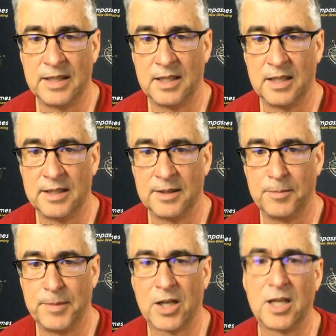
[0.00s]
uh,
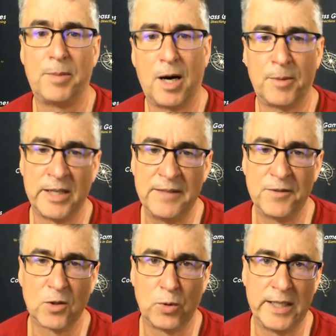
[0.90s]
Amerika Bomber,
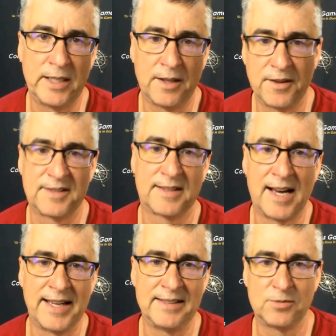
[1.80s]
Evil Queen of the Skies,